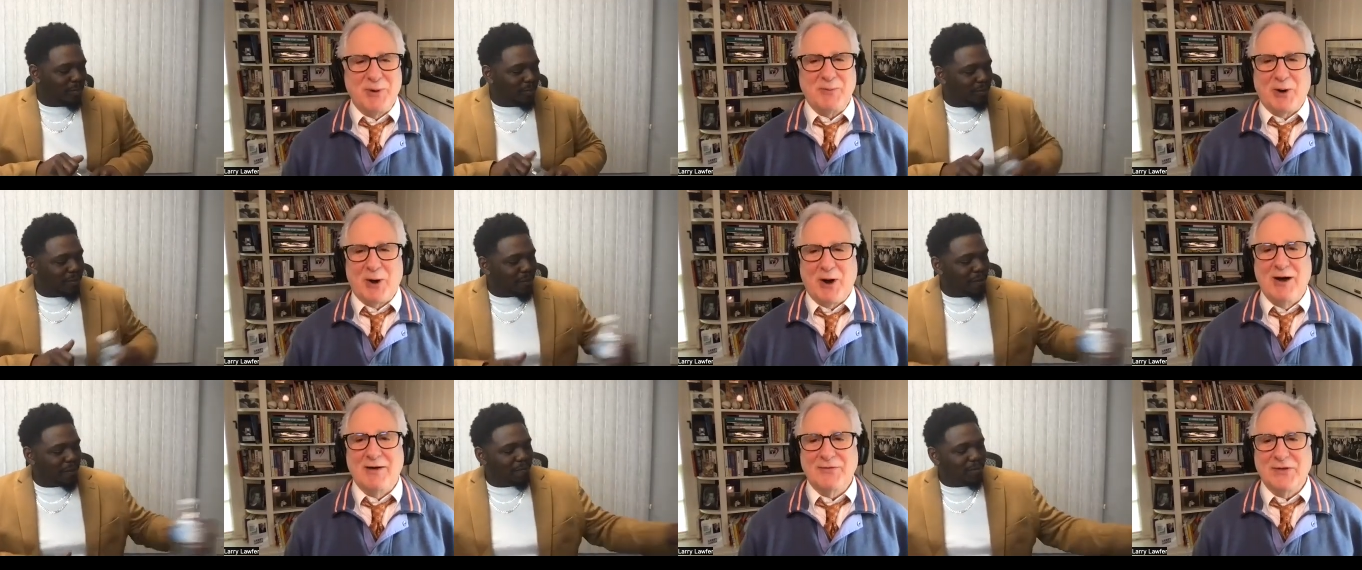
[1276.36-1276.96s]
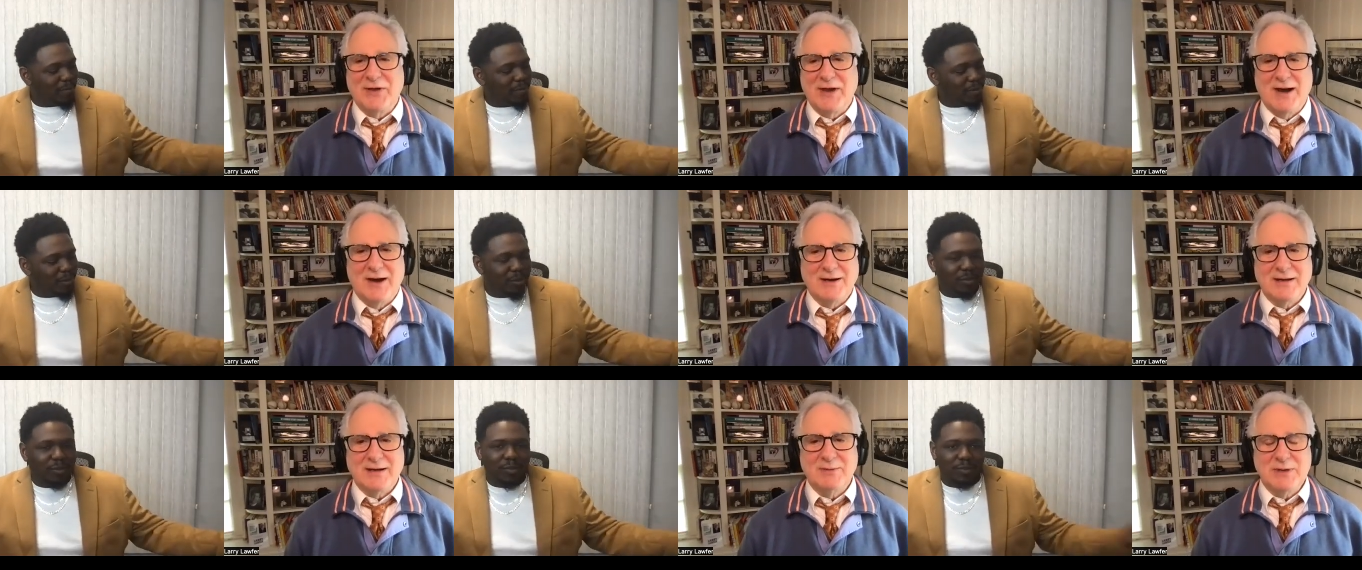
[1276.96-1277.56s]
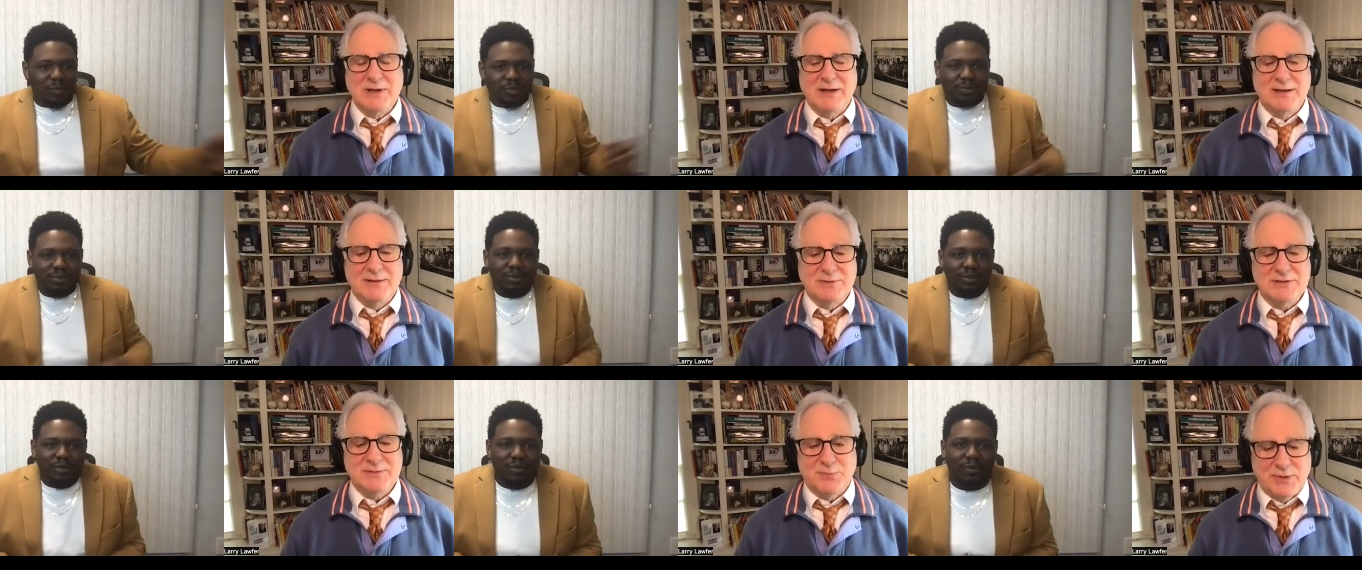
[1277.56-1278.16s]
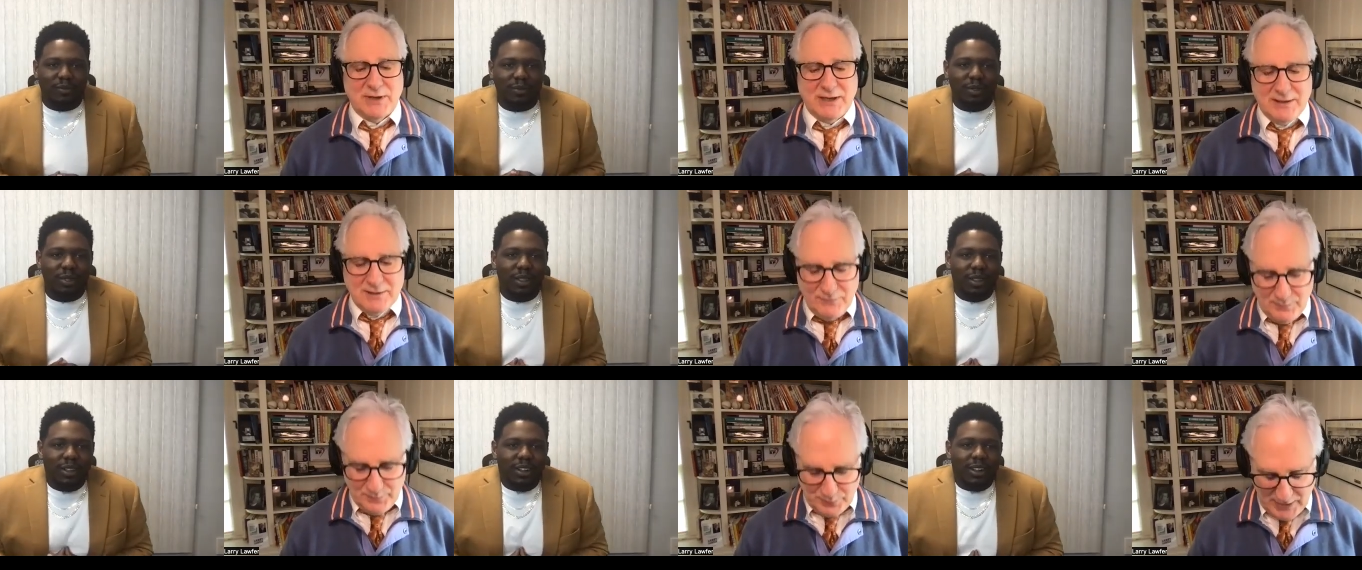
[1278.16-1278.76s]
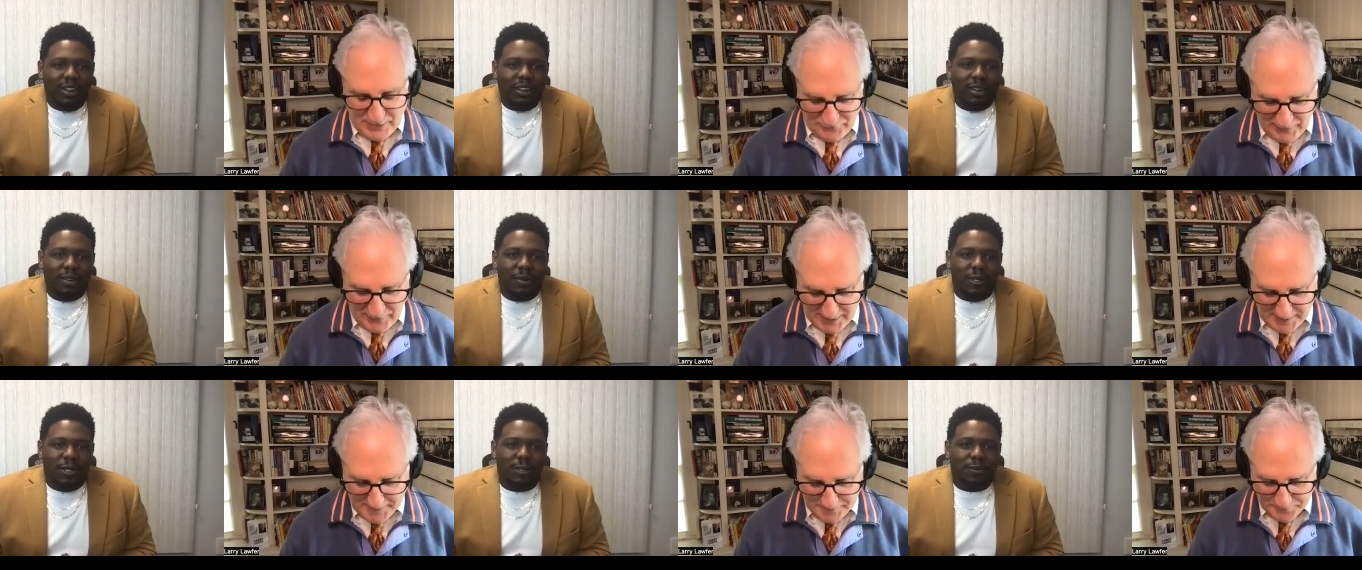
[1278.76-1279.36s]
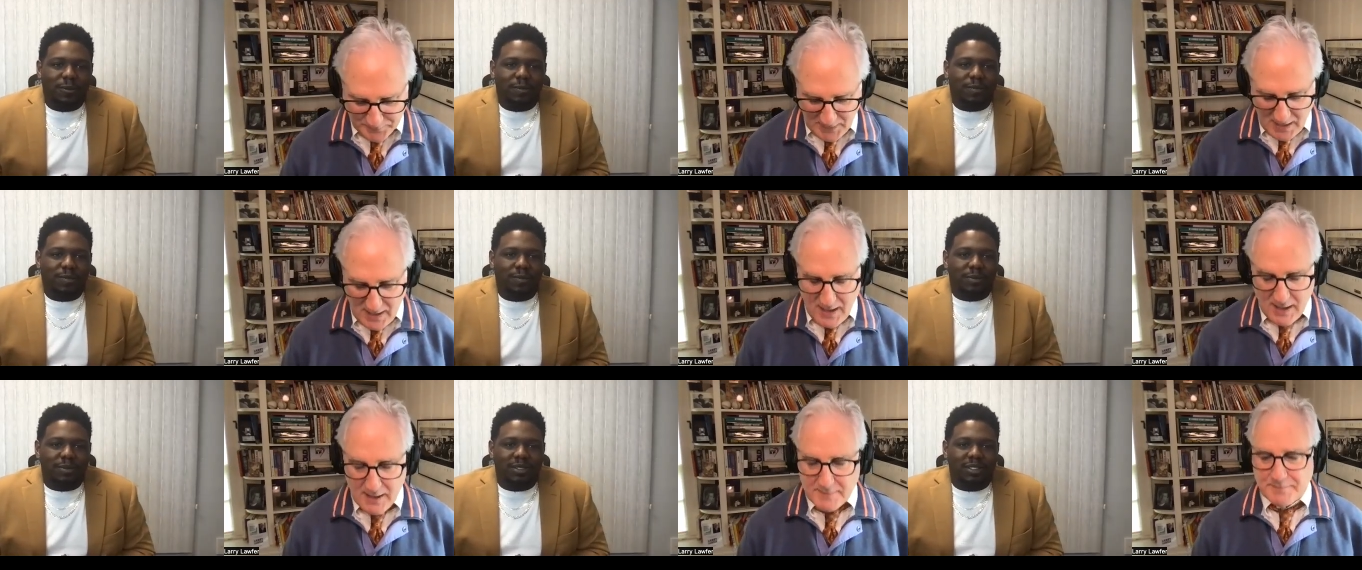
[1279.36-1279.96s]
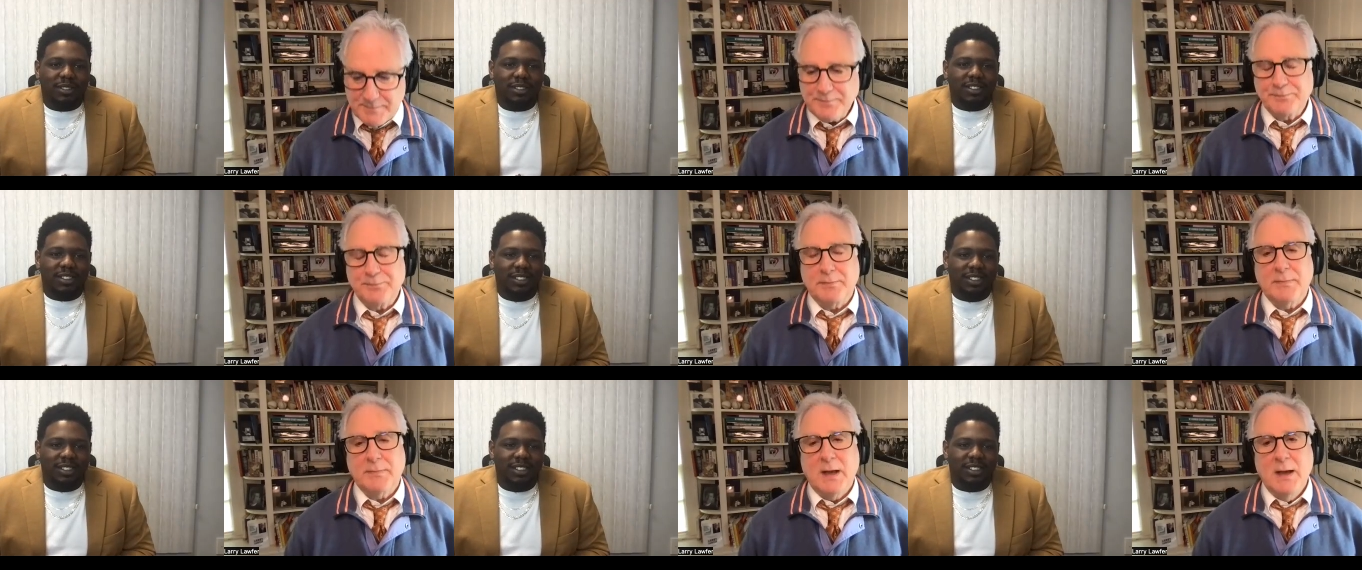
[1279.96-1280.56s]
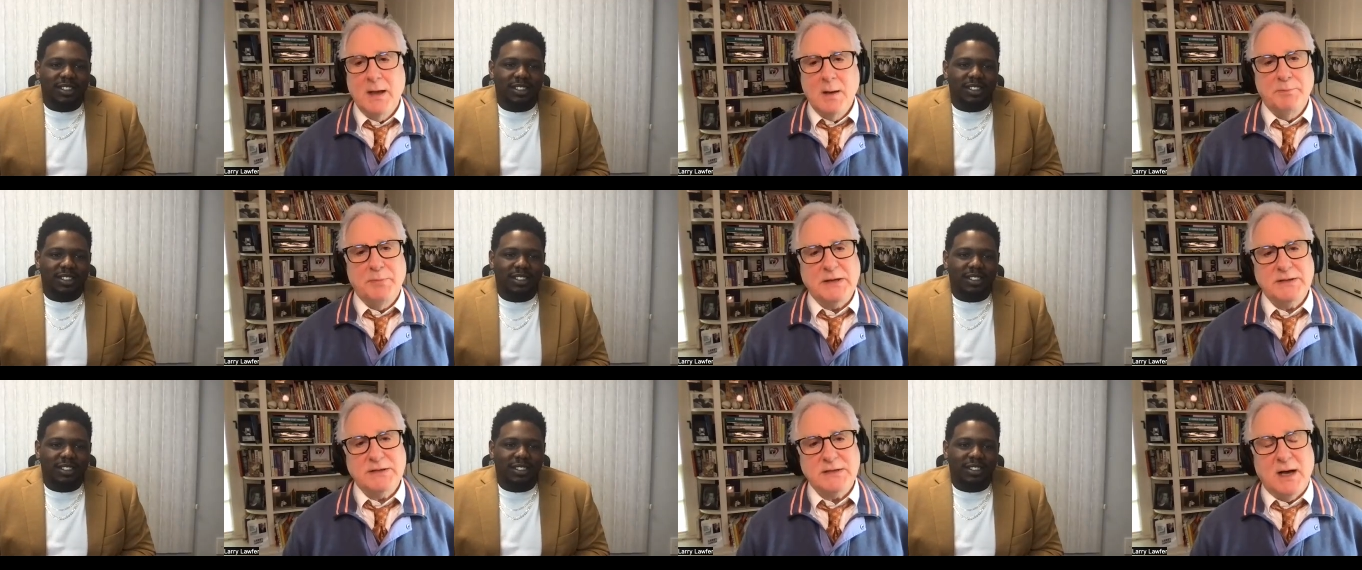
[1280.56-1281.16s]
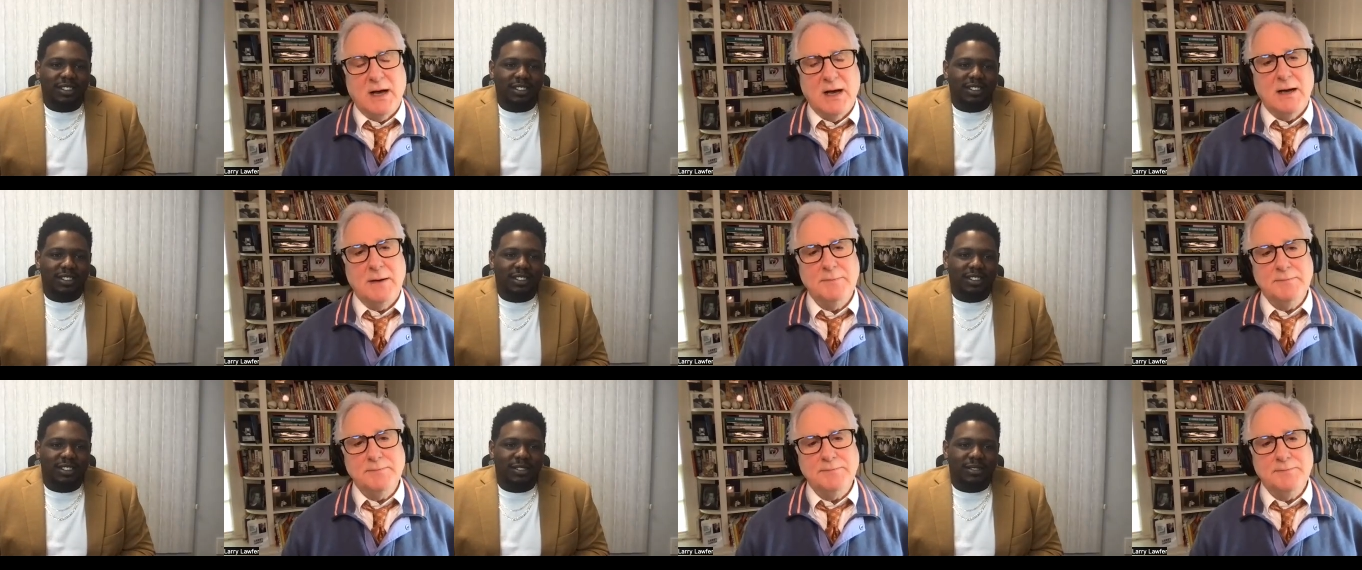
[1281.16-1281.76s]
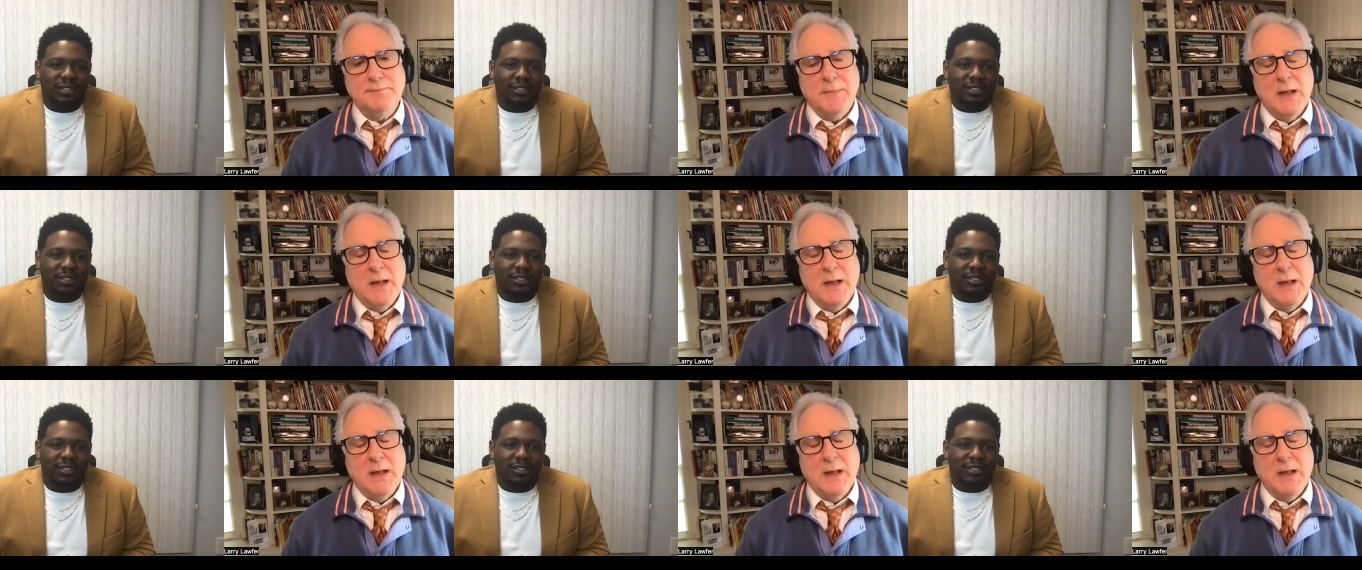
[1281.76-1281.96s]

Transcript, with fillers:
Speaker 1: you when we're off the air. It, it was pretty pretty funny. Um, but um,